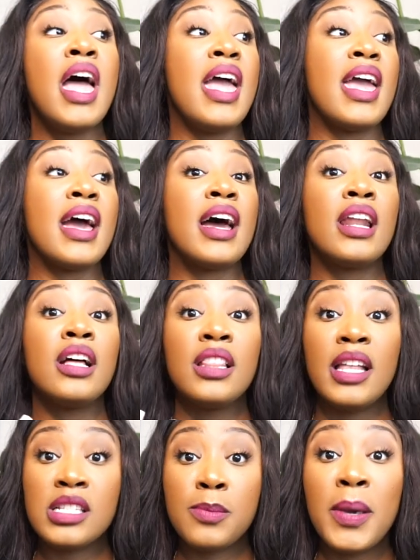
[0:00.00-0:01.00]
and
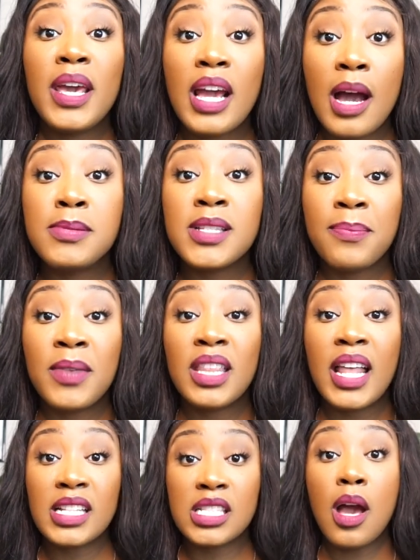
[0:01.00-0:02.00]
let's pick up
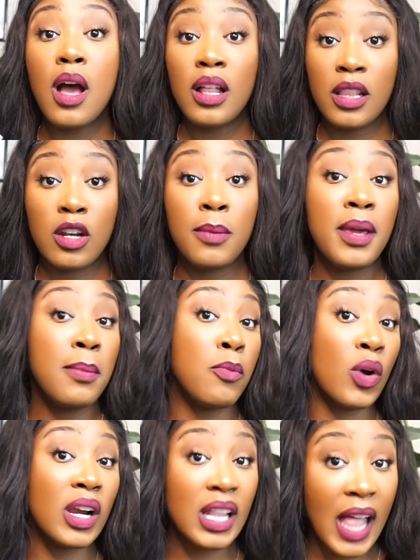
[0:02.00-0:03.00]
something that's a little bit
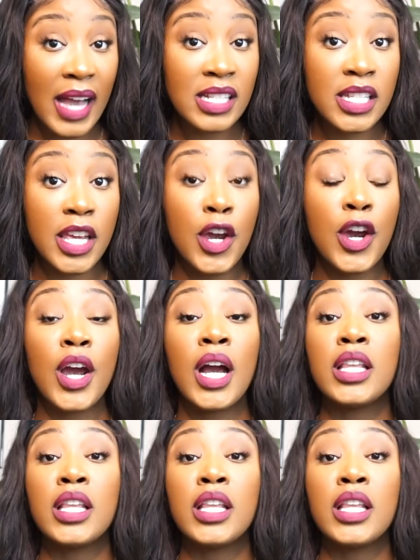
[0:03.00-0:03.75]
more classier,